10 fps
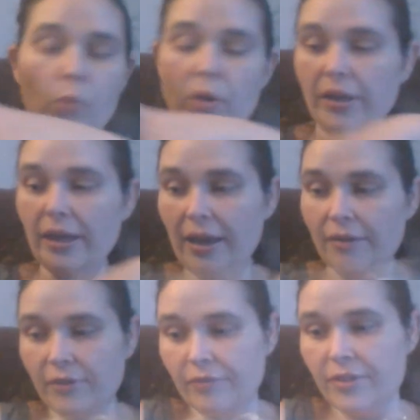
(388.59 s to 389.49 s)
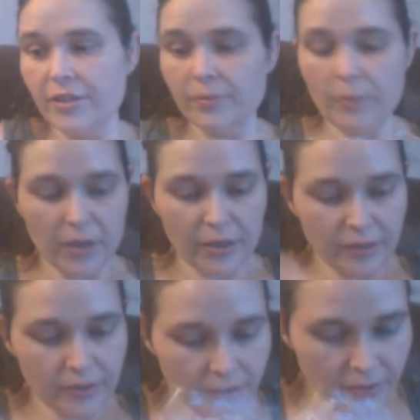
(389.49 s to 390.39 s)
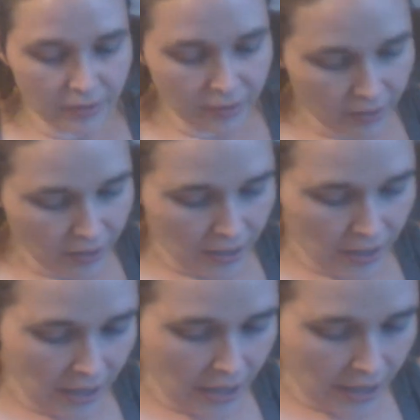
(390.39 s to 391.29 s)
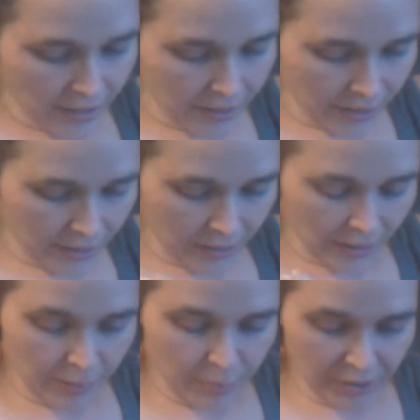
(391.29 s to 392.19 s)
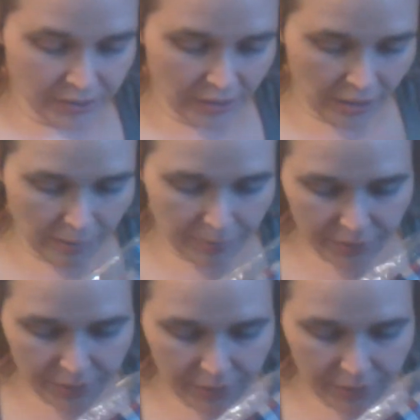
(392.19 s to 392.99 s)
one and a half of this one, and then I picked up